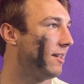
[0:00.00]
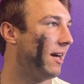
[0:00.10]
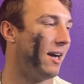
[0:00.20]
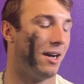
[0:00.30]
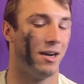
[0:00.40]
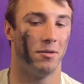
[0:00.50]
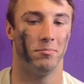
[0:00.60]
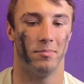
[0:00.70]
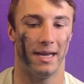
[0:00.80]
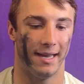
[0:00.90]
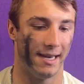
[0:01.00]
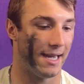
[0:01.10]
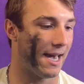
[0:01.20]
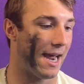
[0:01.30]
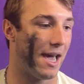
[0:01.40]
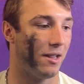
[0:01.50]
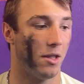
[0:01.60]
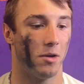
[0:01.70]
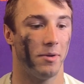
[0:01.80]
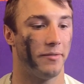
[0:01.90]
And he kind of had a
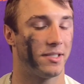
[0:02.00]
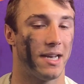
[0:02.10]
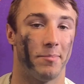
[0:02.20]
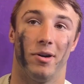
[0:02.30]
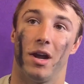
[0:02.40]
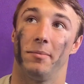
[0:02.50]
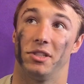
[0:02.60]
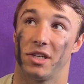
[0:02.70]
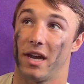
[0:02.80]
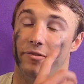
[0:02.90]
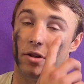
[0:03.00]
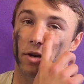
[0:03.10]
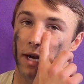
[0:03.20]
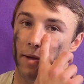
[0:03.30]
little bit of a step on him and just kind of floated it